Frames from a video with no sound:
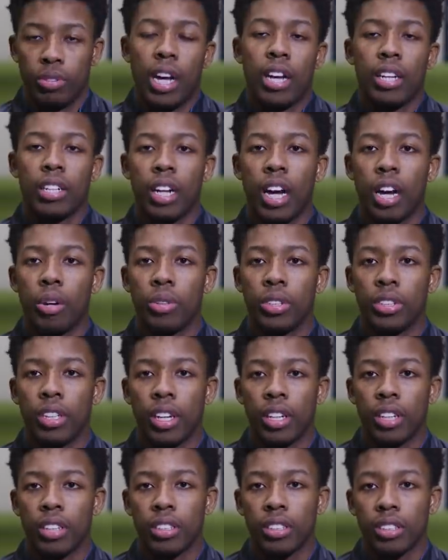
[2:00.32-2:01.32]
like
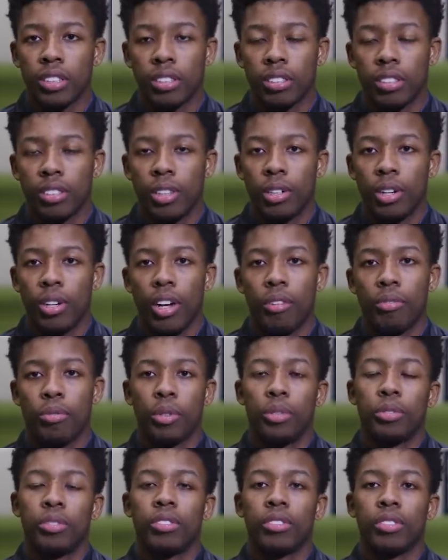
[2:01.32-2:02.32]
nowadays,
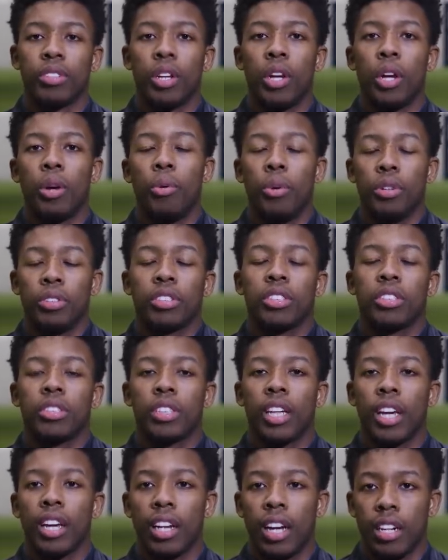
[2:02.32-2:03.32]
everyone wants to
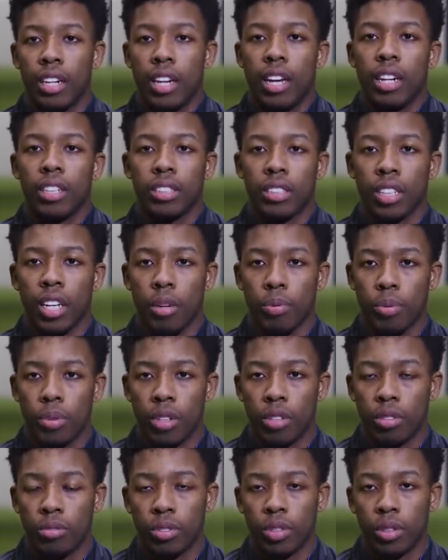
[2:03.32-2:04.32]
take that next step
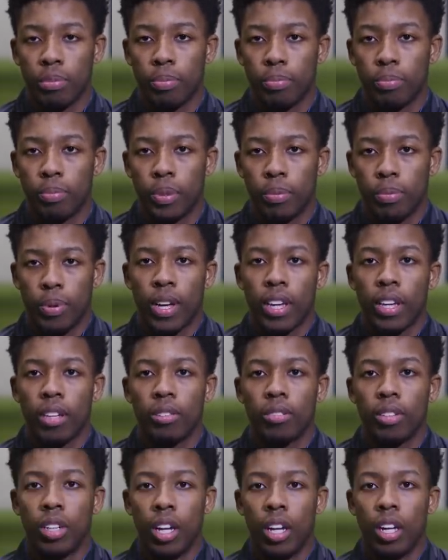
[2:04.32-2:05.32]
and obviously be playing
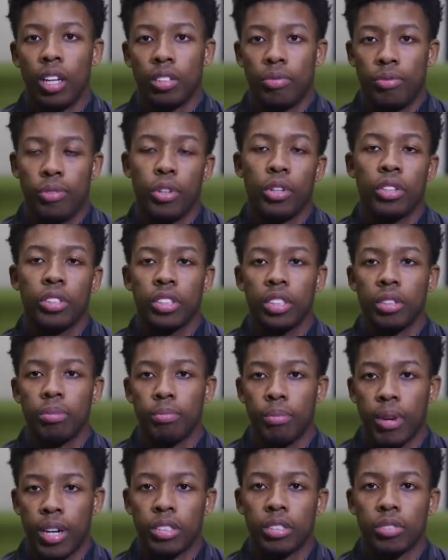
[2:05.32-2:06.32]
first
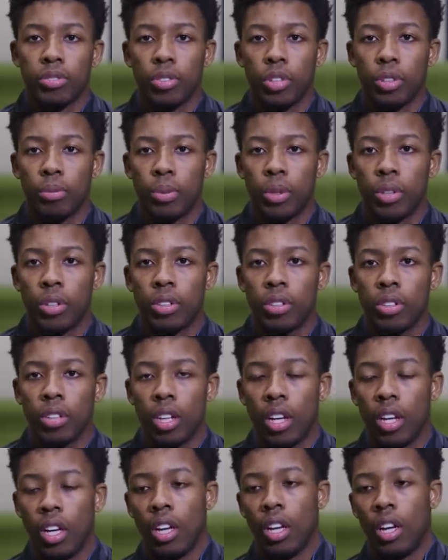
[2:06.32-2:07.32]
team men's football.
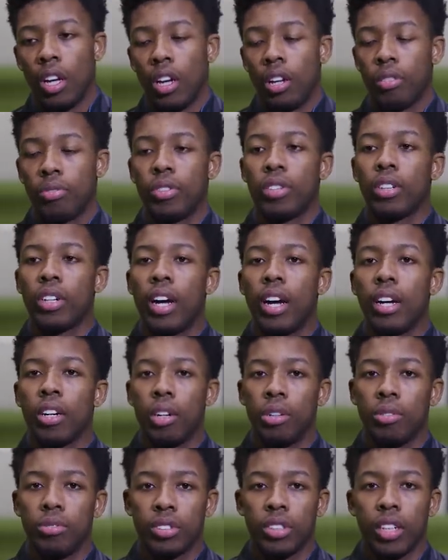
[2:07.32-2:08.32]
I feel like
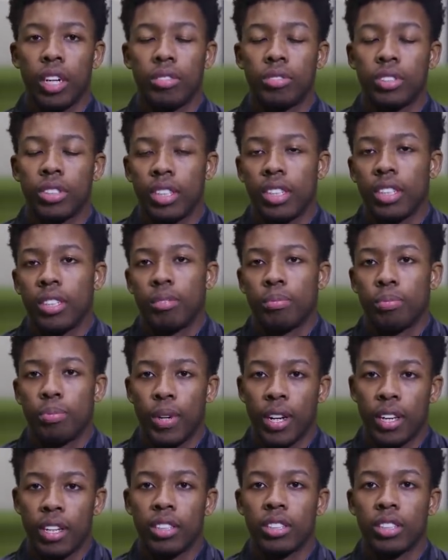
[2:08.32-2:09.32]
obviously I've seen
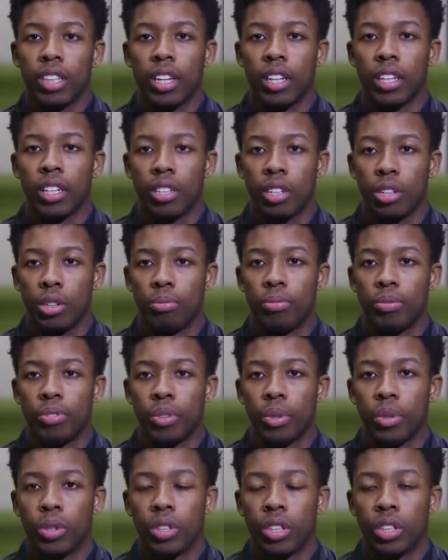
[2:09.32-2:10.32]
players here come
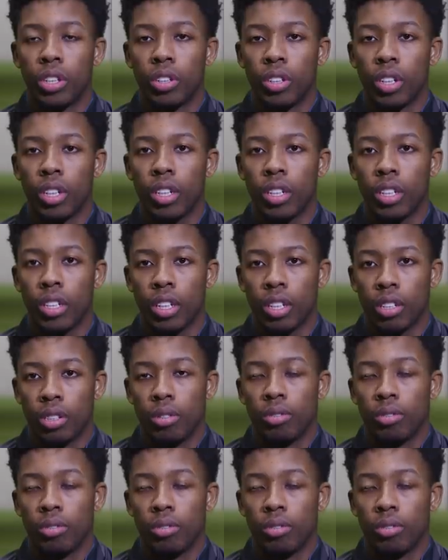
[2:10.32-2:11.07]
through and do that, and